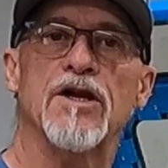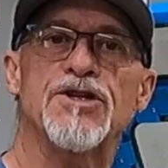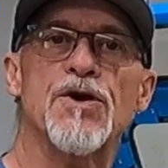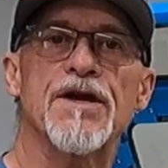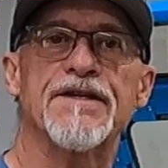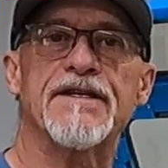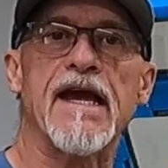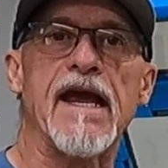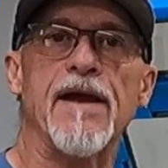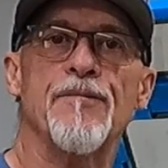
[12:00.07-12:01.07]
as you can
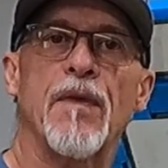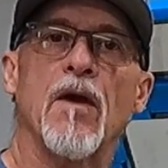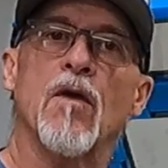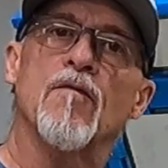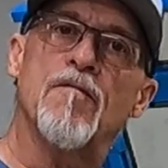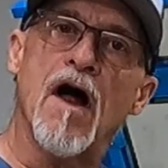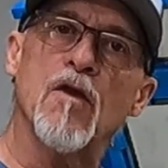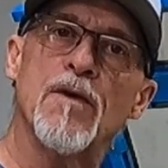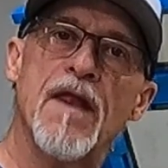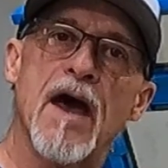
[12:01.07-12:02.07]
see,
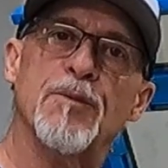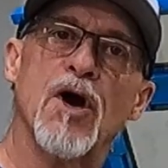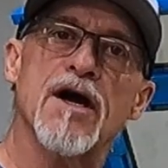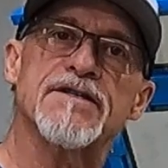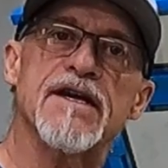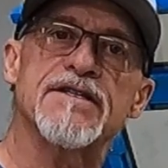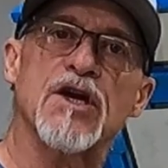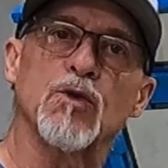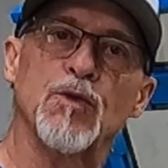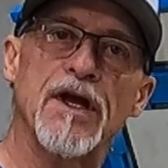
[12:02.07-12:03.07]
Following that process,
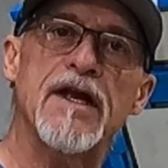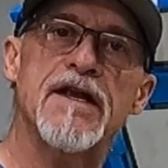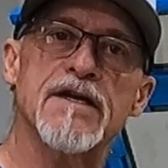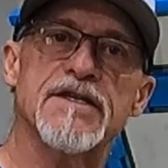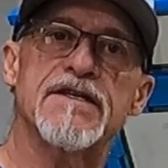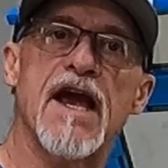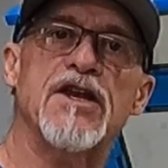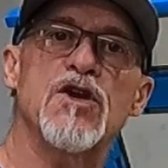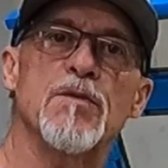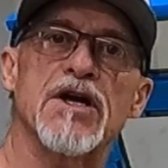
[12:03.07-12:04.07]
it really doesn't
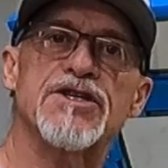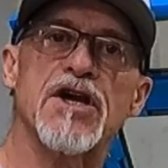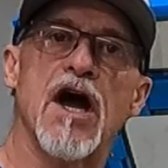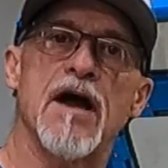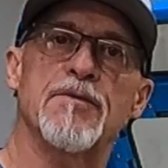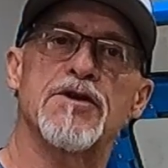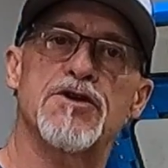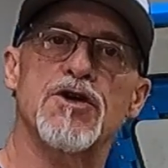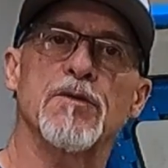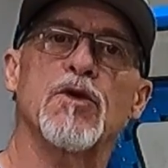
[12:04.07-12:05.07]
take too much time to
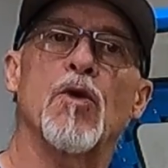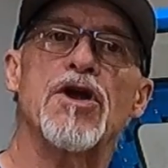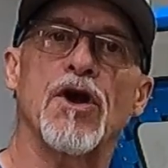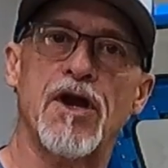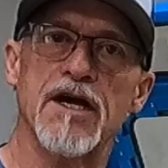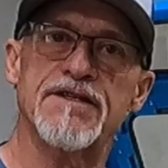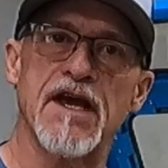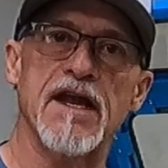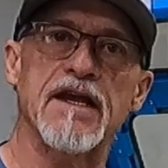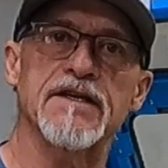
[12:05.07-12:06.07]
determine what your cut
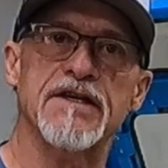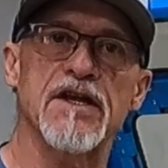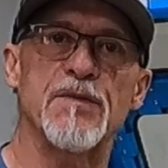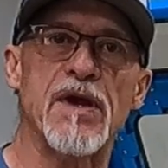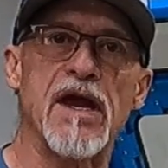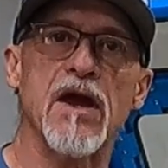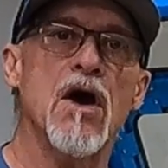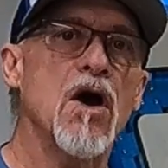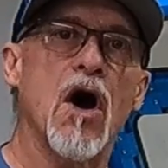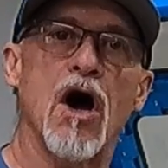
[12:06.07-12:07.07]
setting is going to be
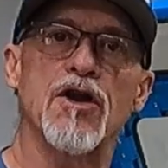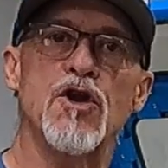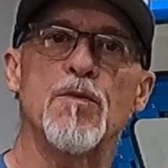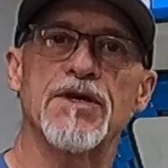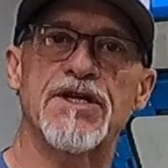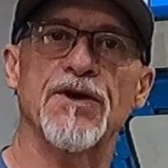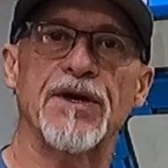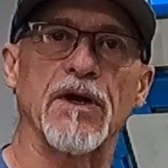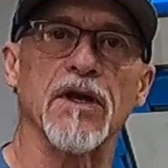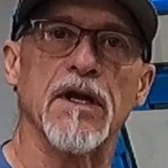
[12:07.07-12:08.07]
on new
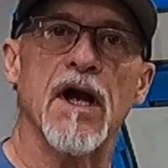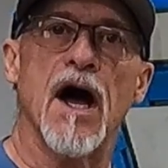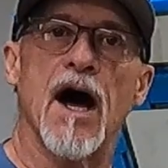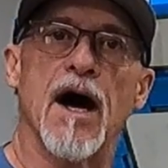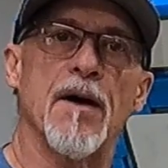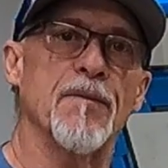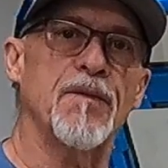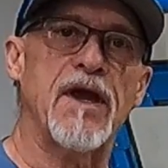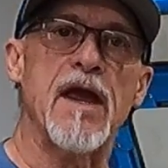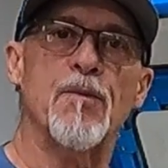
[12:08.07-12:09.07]
material. Um,
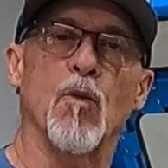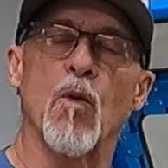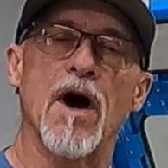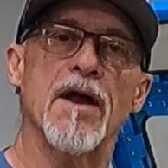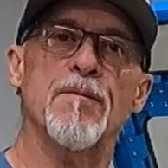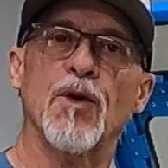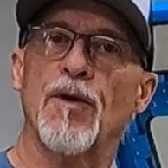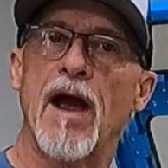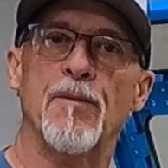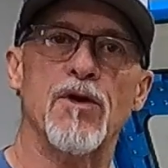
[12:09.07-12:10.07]
keep one
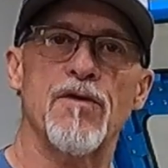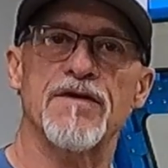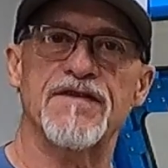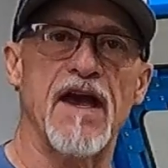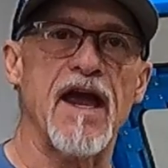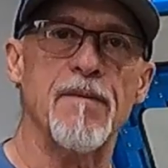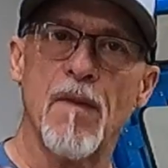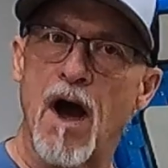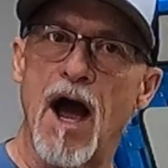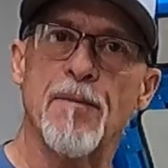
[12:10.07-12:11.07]
parameter the same.
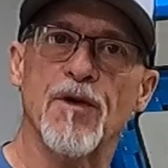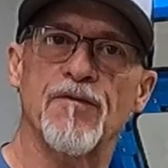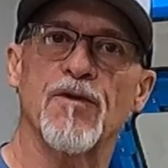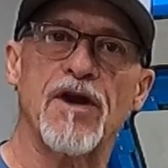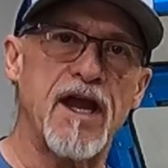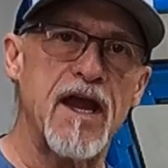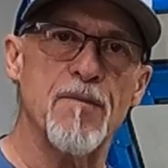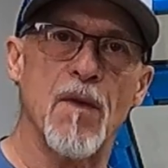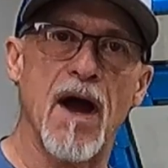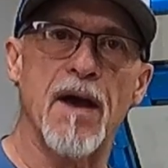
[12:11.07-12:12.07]
I prefer to keep
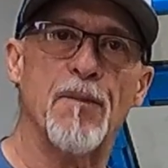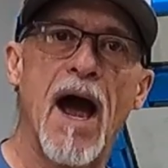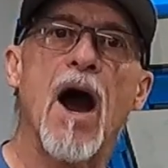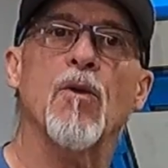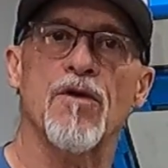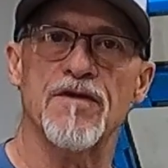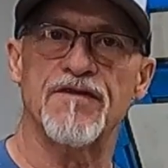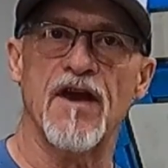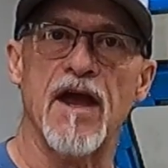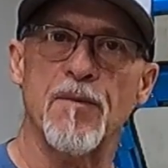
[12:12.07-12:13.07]
my power the
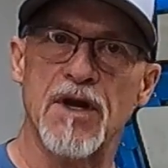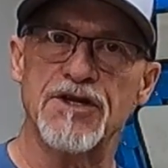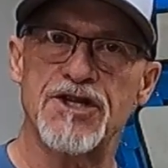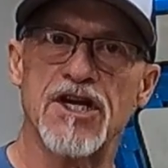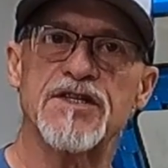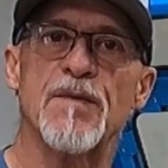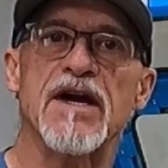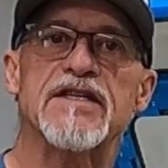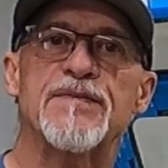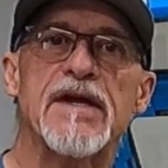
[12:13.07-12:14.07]
same and adjust
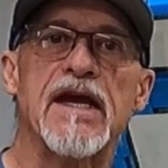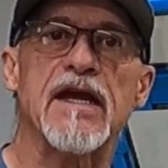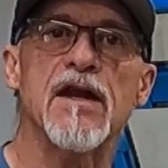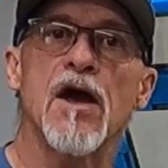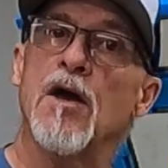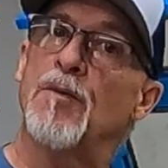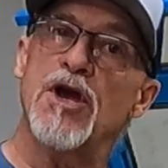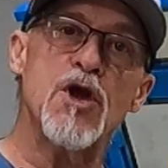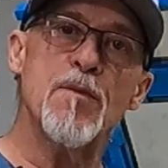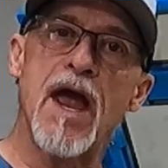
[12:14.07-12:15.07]
my speed, but
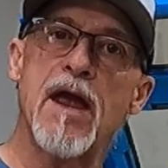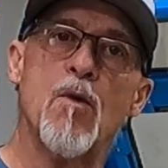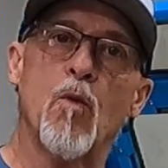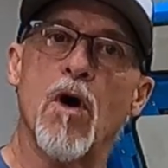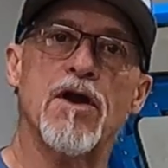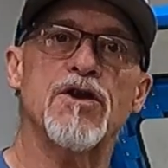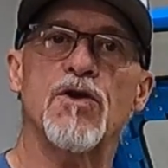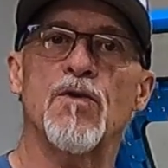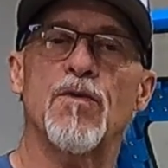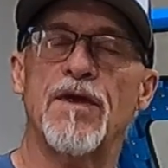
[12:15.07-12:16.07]
you may want to
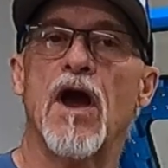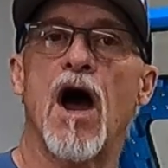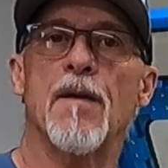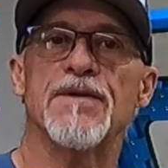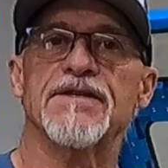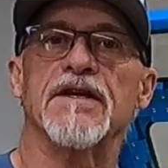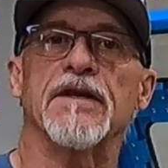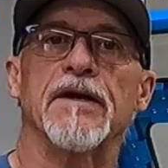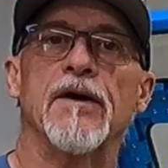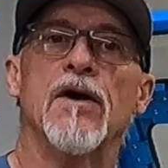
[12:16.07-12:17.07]
do the opposite.
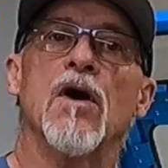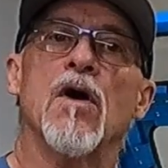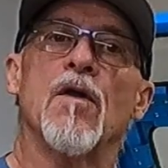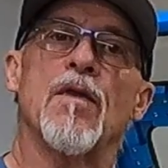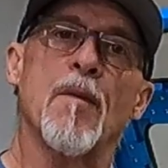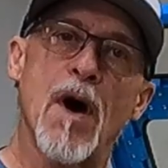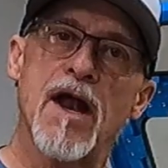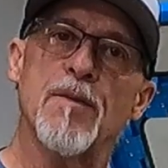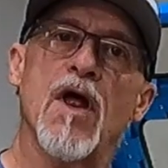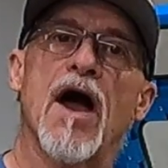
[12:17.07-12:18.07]
The
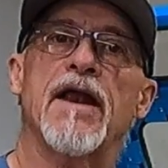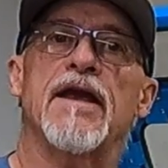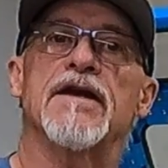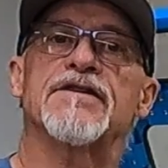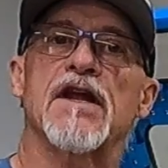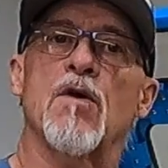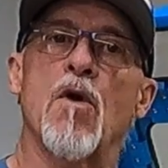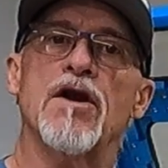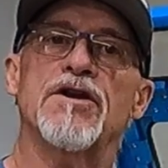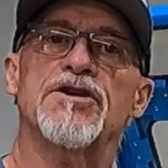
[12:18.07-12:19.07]
bottom line is that I
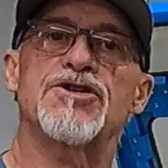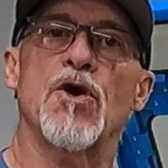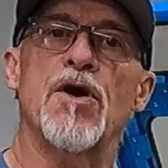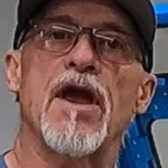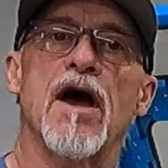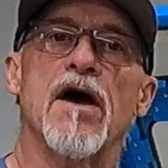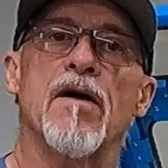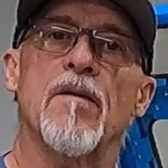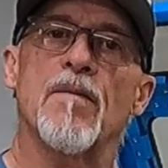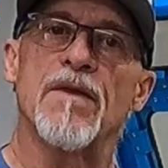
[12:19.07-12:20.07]
wanted to show you
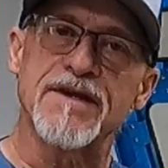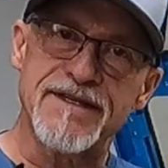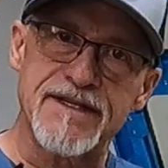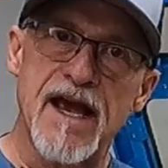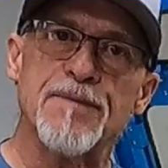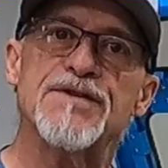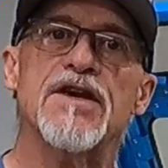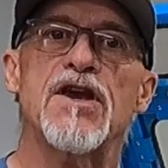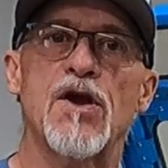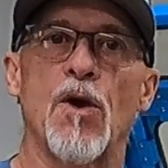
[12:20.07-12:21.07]
the steps that
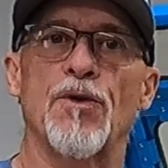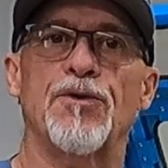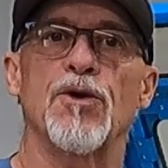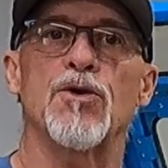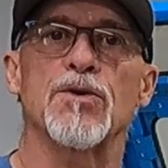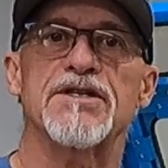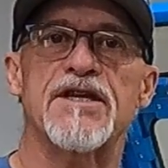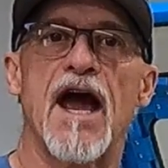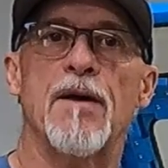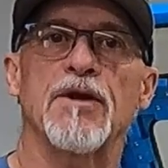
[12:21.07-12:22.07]
you go through to
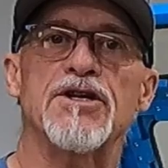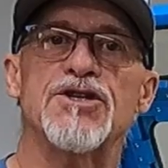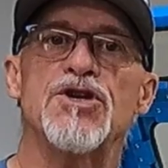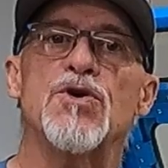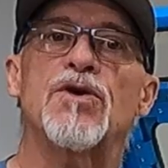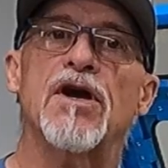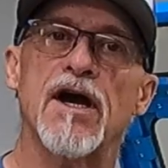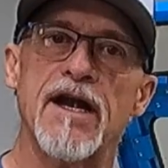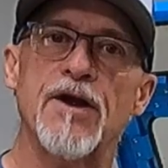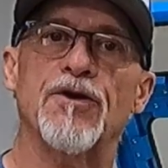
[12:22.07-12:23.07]
establish new
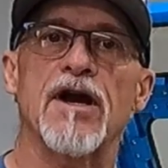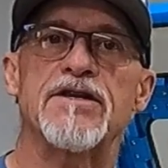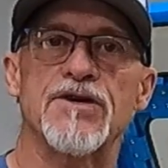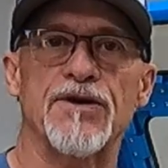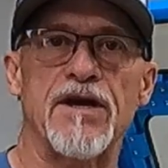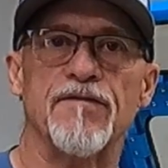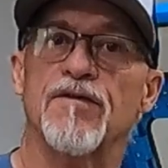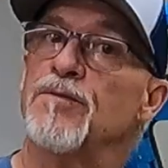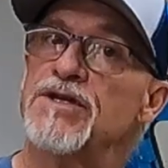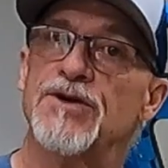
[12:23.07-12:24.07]
cutting criteria
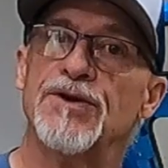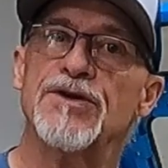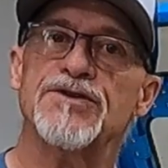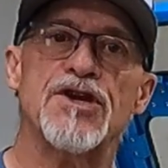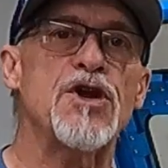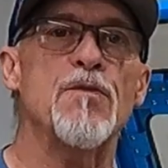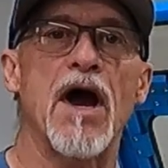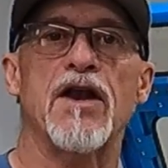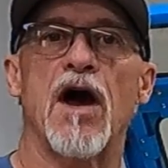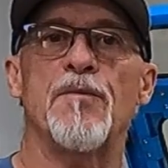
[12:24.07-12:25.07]
for materials that you
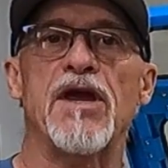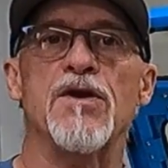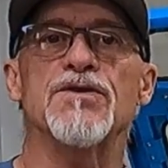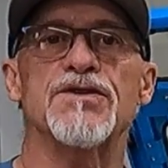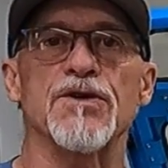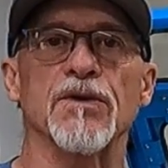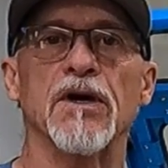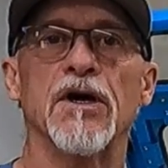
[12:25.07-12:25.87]
might not be used to.